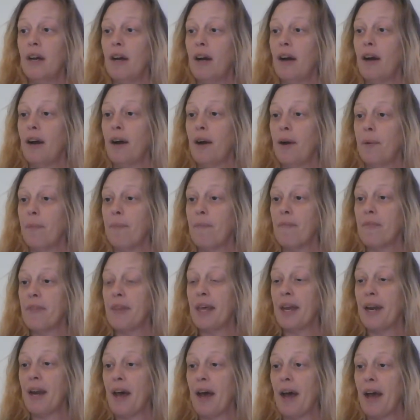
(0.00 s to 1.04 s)

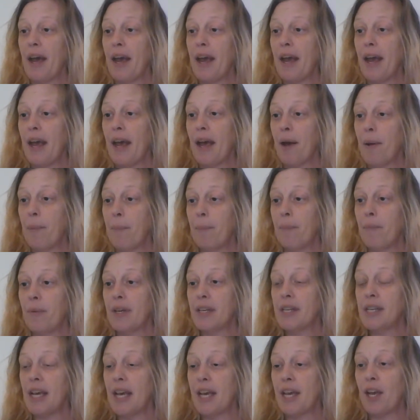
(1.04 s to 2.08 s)
then I am
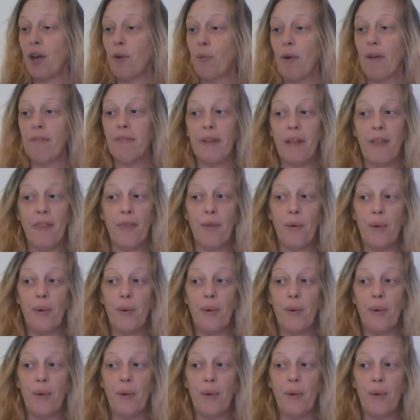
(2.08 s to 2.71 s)
taking roughly